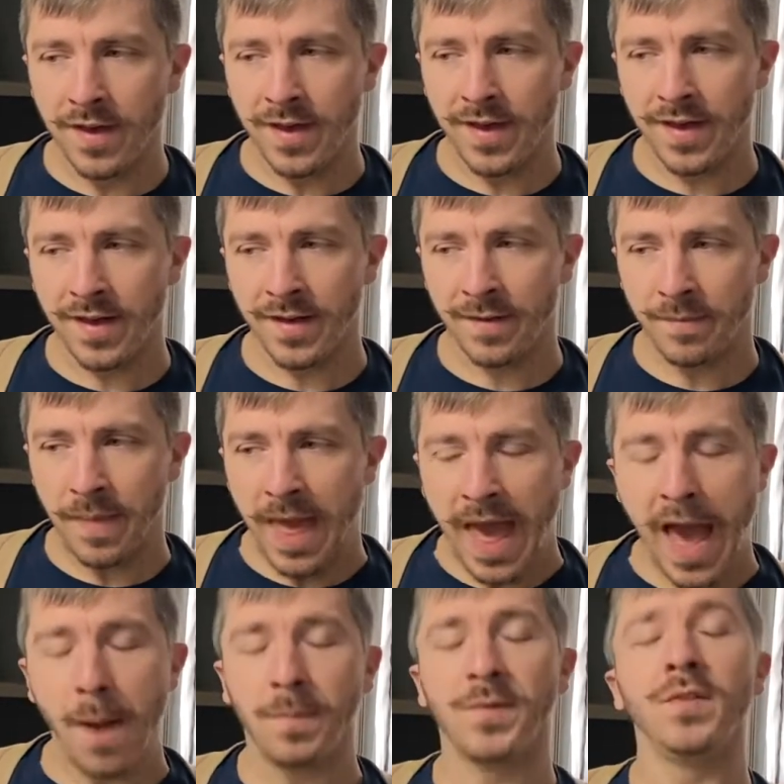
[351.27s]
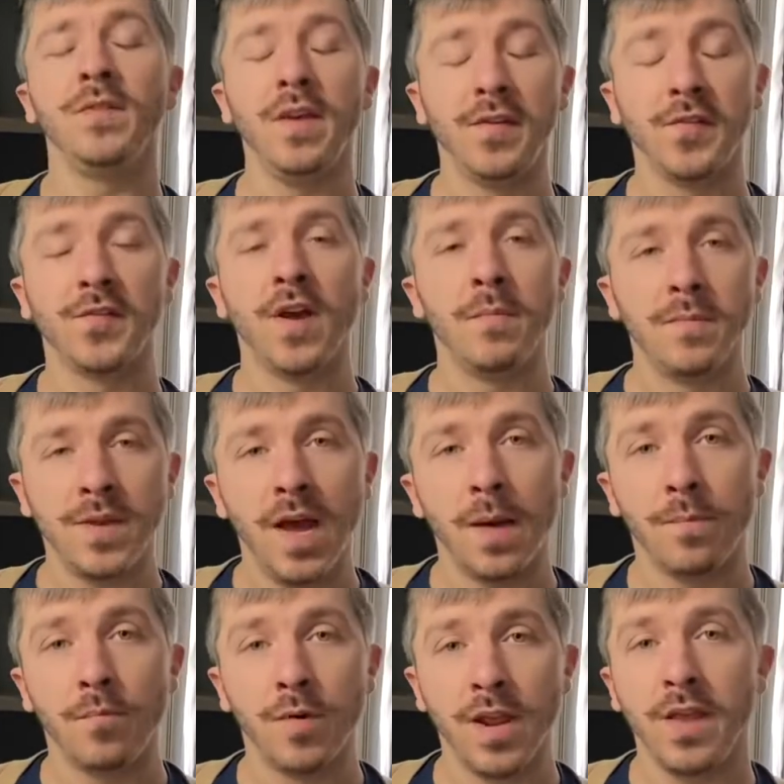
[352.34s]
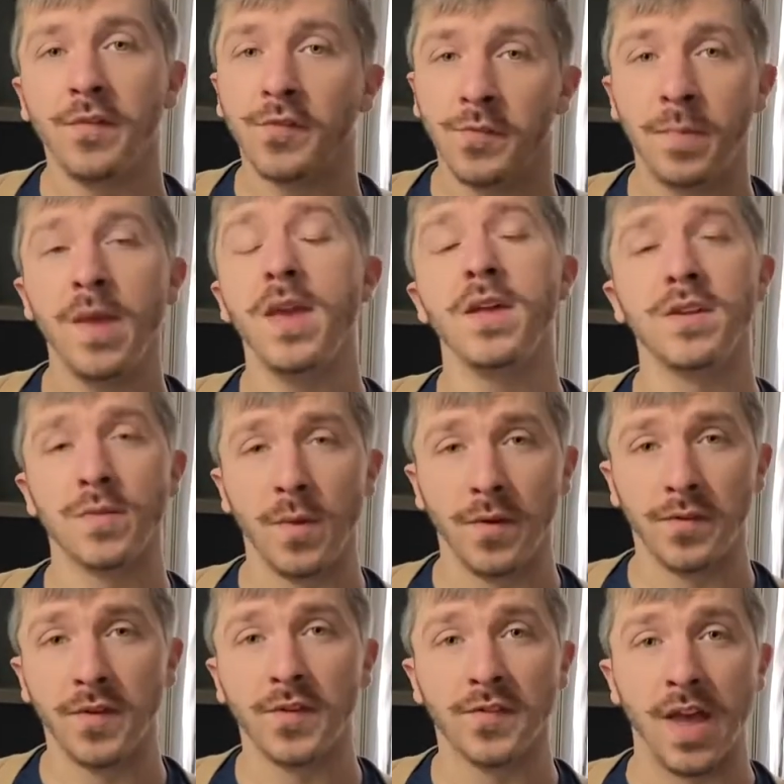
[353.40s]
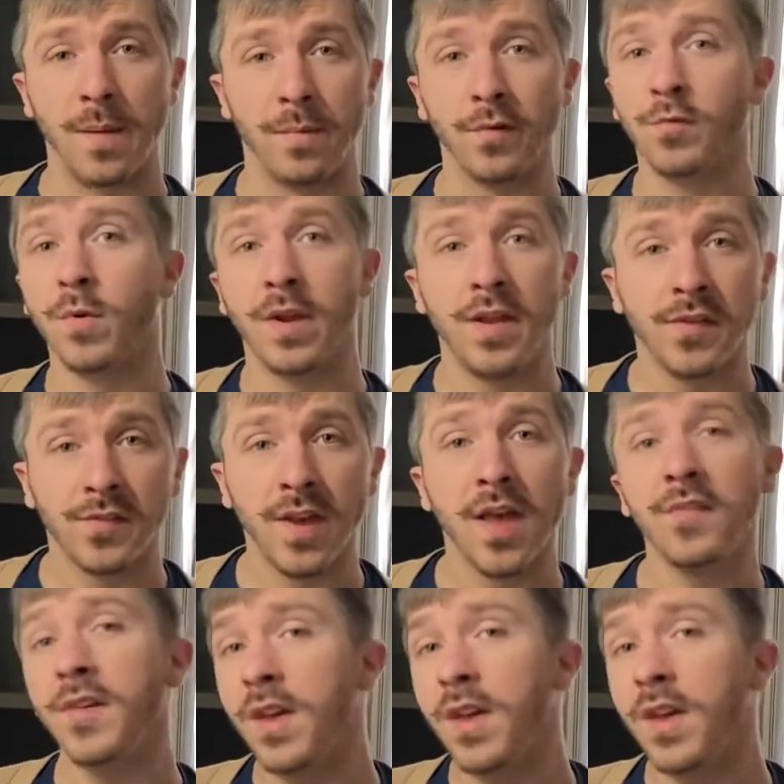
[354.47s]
aptly summed up when he's speaking to his disciples, where he says,